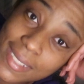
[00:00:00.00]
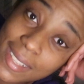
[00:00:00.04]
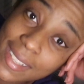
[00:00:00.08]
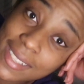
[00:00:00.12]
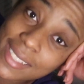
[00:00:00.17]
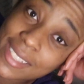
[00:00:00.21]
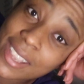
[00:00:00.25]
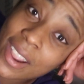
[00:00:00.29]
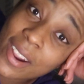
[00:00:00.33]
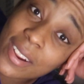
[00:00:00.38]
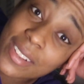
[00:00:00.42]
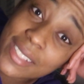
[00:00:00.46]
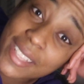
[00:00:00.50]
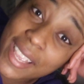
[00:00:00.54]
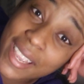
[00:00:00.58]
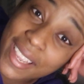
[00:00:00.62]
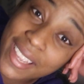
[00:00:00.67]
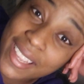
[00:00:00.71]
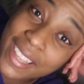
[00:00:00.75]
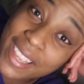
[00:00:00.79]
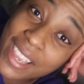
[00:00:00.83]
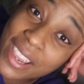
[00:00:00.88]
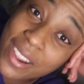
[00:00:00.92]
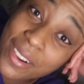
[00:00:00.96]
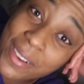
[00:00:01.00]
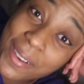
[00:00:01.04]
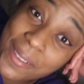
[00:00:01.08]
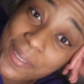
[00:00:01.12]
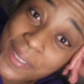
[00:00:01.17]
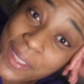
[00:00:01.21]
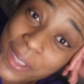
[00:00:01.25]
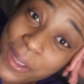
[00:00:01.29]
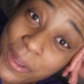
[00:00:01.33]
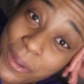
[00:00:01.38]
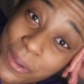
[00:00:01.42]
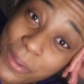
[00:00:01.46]
Start taking care
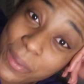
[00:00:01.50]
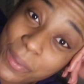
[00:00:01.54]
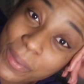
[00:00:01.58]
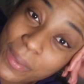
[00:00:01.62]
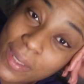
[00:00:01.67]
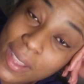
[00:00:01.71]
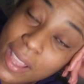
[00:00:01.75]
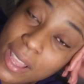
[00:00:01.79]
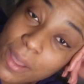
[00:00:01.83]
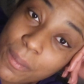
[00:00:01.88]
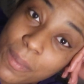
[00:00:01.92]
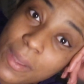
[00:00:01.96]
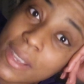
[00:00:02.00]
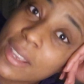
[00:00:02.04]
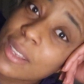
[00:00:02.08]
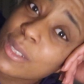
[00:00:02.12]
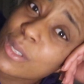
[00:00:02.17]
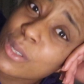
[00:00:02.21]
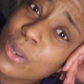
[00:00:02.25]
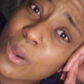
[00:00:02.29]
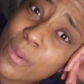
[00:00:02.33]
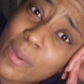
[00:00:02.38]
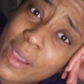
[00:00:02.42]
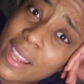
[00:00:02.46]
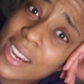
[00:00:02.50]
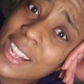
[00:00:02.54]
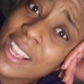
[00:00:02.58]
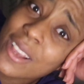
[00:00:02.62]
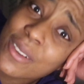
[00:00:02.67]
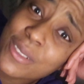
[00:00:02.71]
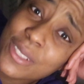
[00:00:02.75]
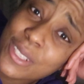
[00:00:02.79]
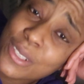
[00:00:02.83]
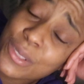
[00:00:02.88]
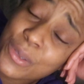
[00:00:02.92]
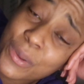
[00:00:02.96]
of you because nobody
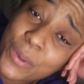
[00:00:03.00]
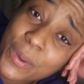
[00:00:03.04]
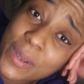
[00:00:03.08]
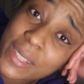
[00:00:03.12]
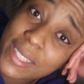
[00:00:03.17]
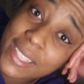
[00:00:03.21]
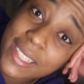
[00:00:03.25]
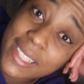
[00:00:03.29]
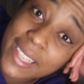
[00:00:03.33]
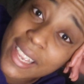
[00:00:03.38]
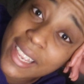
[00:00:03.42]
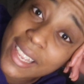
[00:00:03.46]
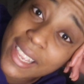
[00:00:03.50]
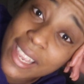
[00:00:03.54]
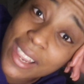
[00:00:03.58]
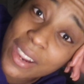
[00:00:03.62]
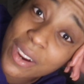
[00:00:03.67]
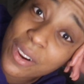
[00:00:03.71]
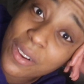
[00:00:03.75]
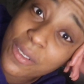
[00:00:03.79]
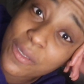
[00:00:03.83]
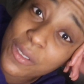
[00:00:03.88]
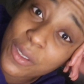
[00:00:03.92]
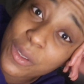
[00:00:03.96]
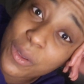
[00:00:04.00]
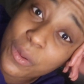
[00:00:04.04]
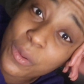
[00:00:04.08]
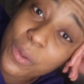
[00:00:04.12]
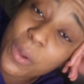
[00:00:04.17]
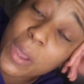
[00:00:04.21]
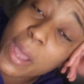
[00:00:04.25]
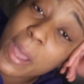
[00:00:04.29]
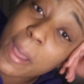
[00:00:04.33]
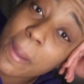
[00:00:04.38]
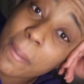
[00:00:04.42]
else is going to take care of you